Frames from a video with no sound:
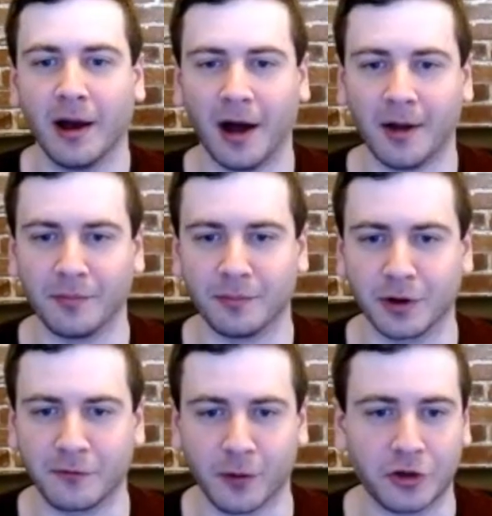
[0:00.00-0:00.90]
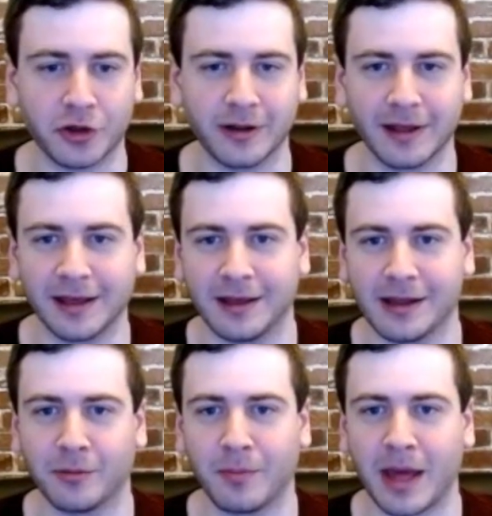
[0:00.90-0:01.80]
But fortunately,
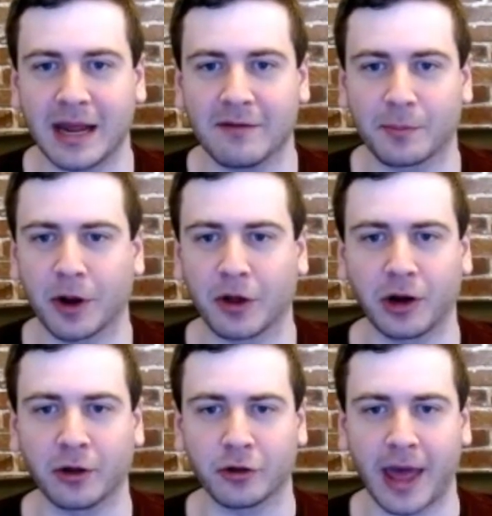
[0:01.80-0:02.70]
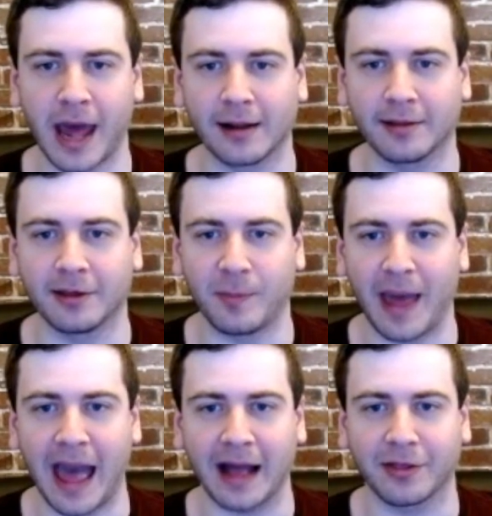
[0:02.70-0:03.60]
many of the presidential candidates he's
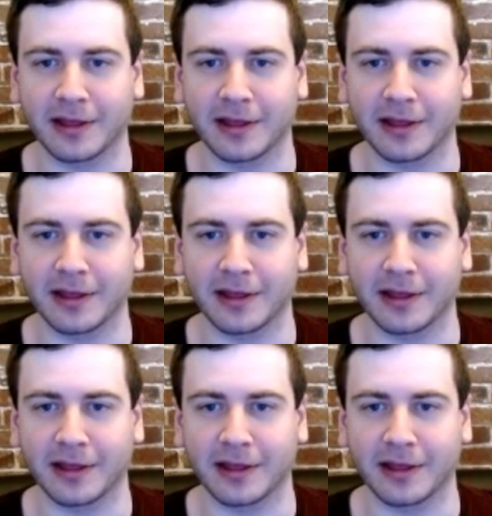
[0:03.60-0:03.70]
backed,